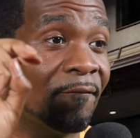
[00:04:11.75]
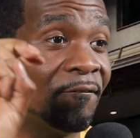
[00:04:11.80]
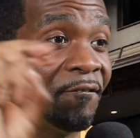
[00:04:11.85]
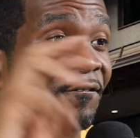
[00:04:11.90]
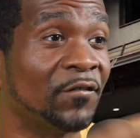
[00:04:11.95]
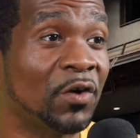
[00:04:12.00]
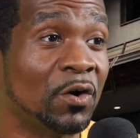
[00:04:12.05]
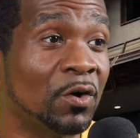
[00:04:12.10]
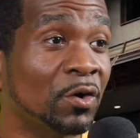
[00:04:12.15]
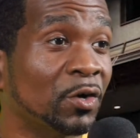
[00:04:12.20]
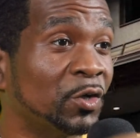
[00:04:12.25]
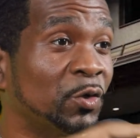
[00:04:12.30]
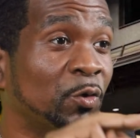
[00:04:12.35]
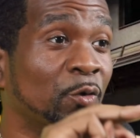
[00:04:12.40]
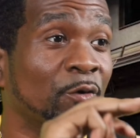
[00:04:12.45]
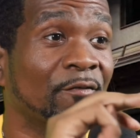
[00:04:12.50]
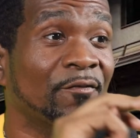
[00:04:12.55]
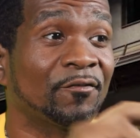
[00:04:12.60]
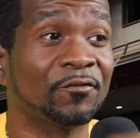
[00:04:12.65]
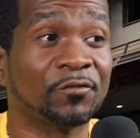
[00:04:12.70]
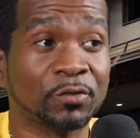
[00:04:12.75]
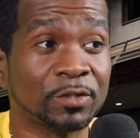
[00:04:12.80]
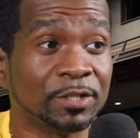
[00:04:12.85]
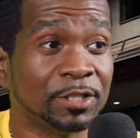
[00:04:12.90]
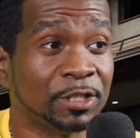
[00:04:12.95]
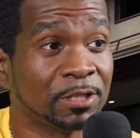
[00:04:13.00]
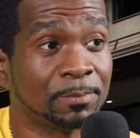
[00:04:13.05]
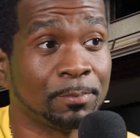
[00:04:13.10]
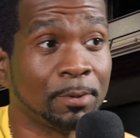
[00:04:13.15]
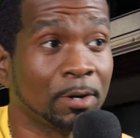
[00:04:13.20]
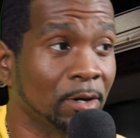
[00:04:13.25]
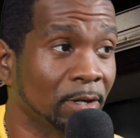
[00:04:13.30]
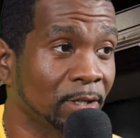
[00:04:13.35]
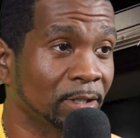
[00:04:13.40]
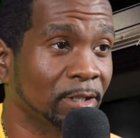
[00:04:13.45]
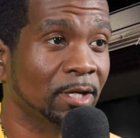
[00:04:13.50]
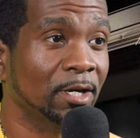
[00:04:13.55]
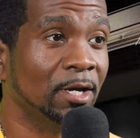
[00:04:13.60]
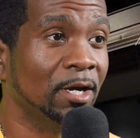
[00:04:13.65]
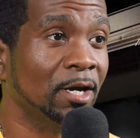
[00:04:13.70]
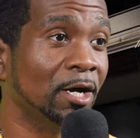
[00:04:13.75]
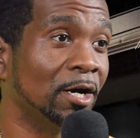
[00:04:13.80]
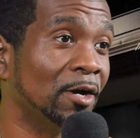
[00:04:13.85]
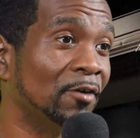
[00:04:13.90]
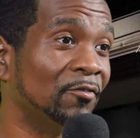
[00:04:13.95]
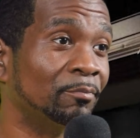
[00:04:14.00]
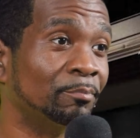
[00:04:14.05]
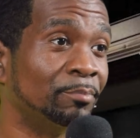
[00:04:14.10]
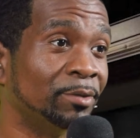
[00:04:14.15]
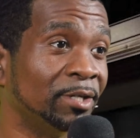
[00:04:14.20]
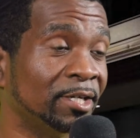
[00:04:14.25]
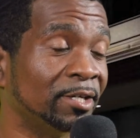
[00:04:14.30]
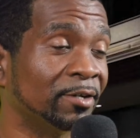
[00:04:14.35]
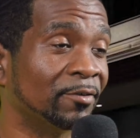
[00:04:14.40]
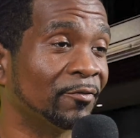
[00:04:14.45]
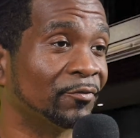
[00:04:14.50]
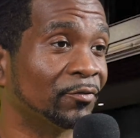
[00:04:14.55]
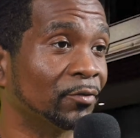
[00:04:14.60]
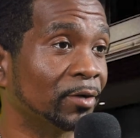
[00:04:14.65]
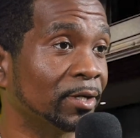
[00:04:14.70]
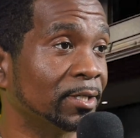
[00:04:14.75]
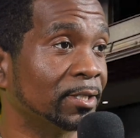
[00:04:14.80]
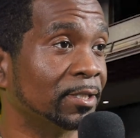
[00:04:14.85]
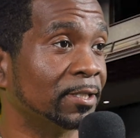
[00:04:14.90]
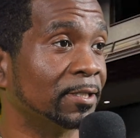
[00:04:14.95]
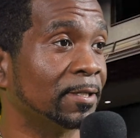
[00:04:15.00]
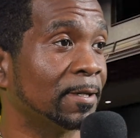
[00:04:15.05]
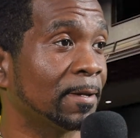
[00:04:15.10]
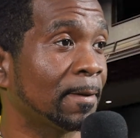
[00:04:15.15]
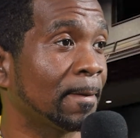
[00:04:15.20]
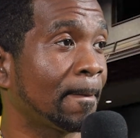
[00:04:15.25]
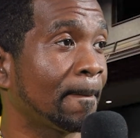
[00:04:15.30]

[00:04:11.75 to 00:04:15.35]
fawn or freeze part of being afraid.